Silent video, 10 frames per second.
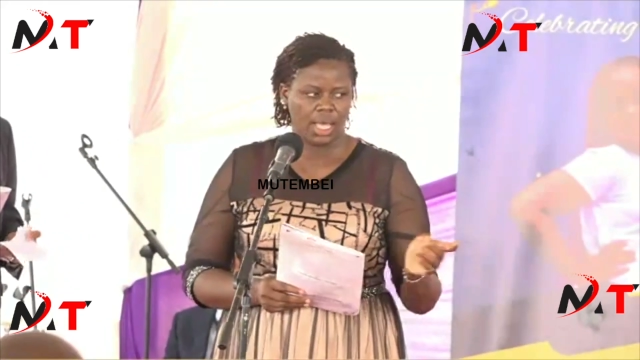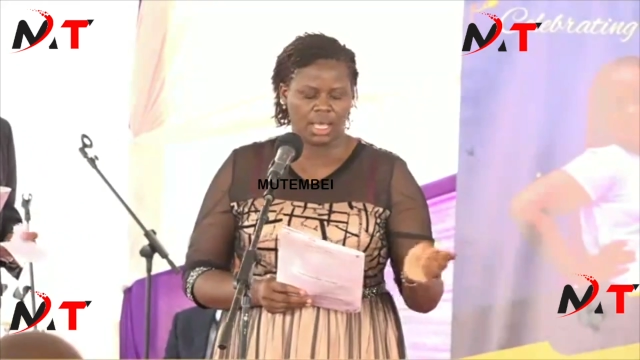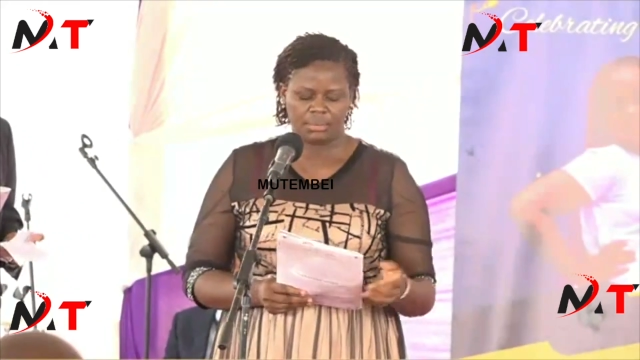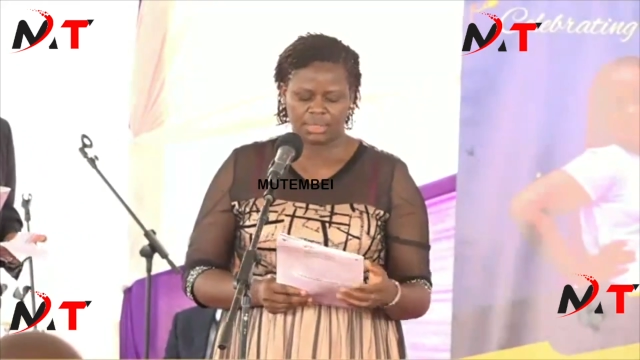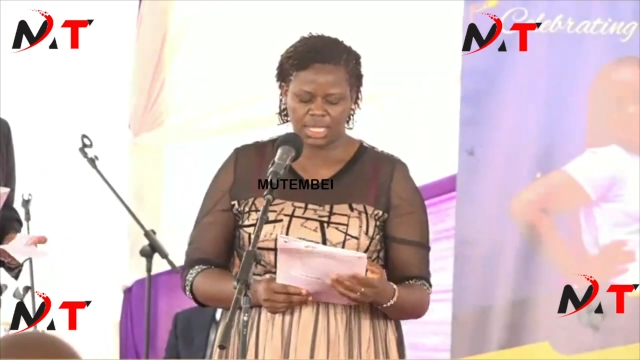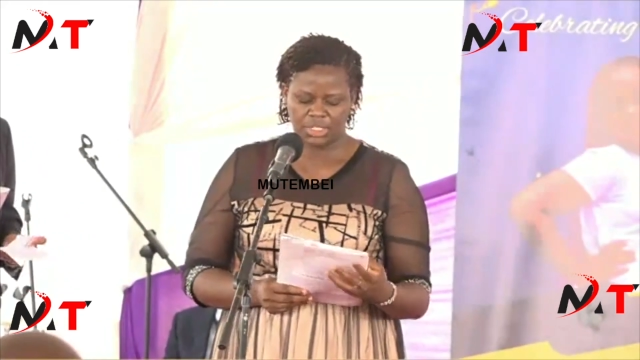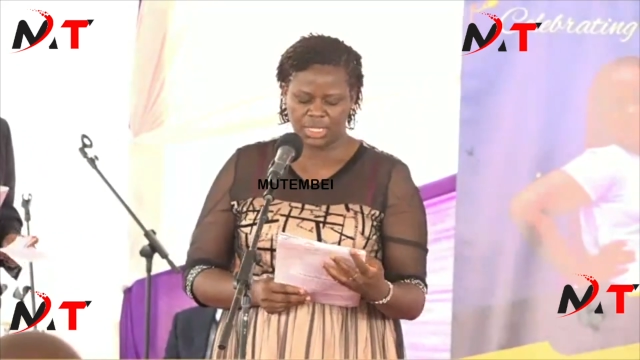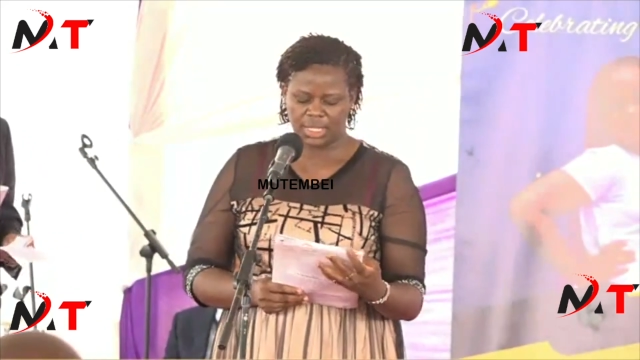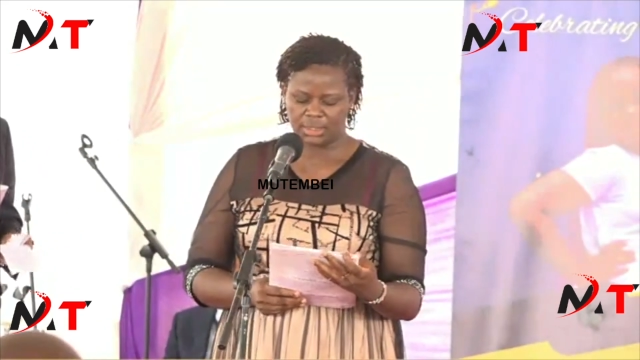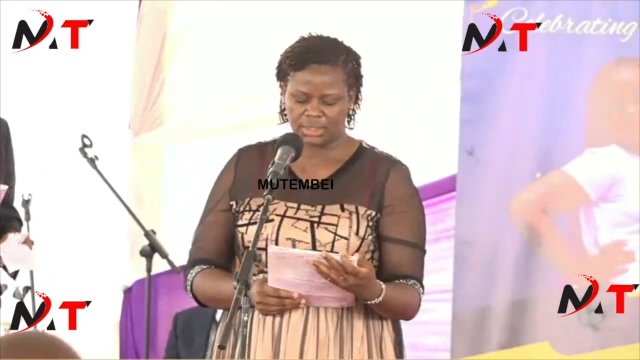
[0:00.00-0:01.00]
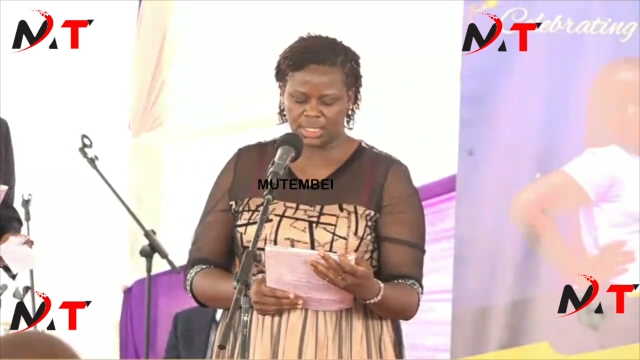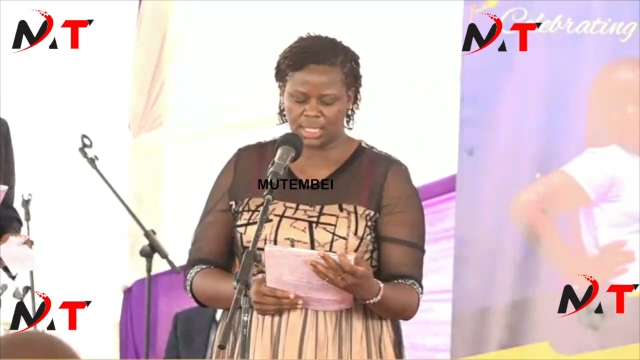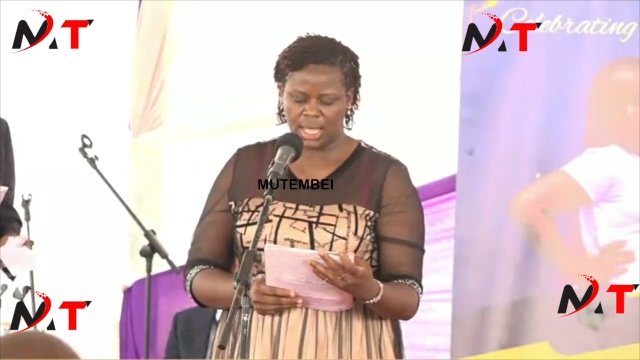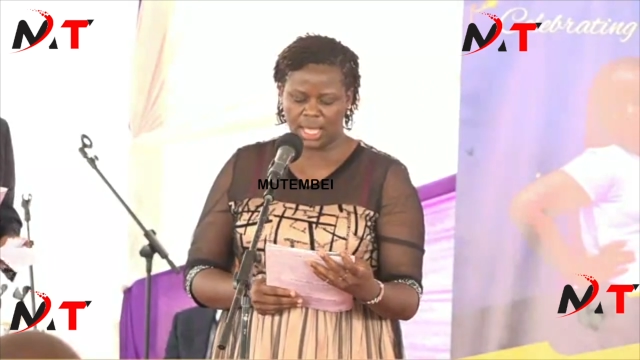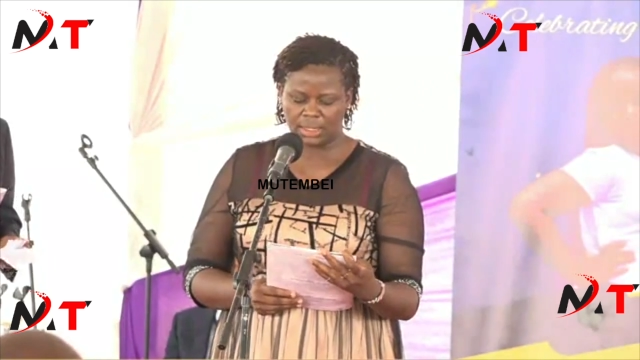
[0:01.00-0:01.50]
I'm Tasha's
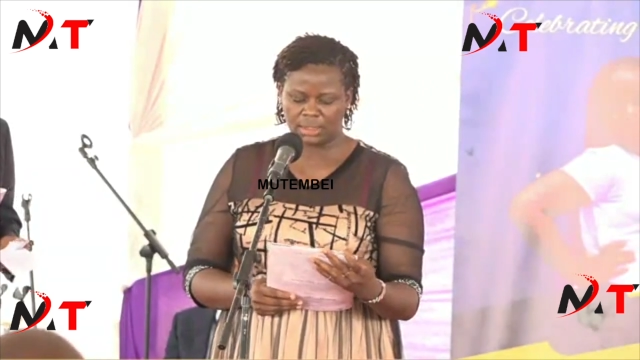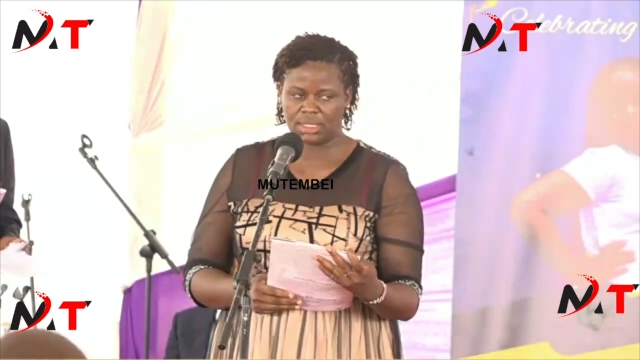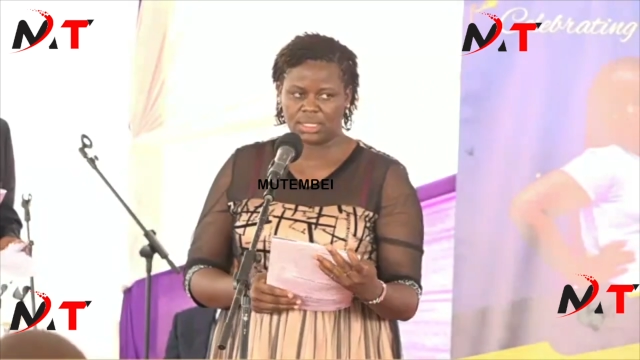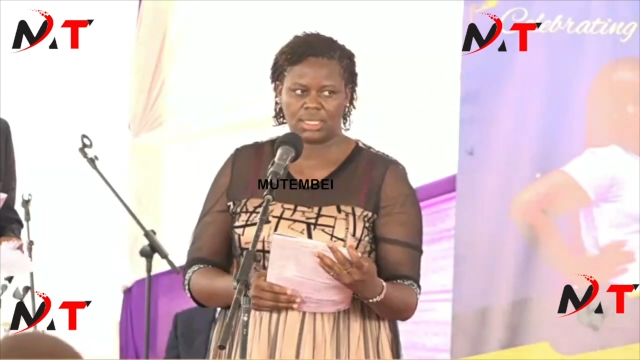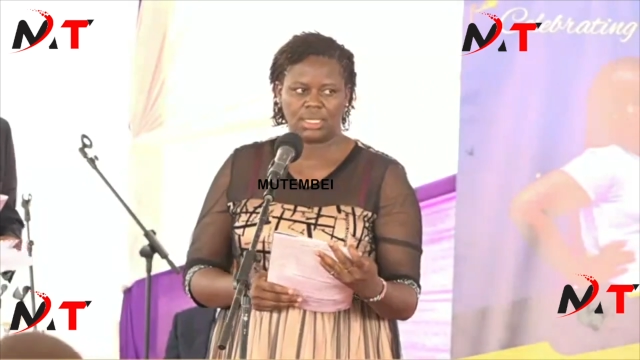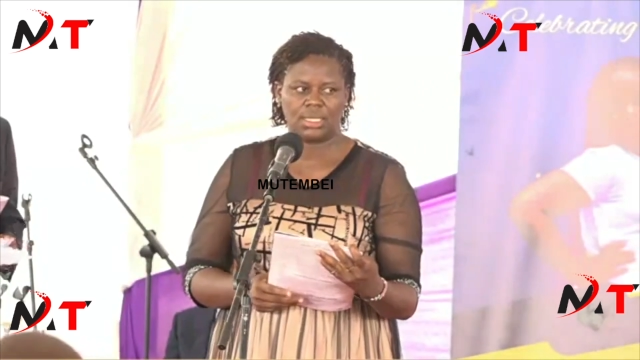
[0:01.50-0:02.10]
auntie.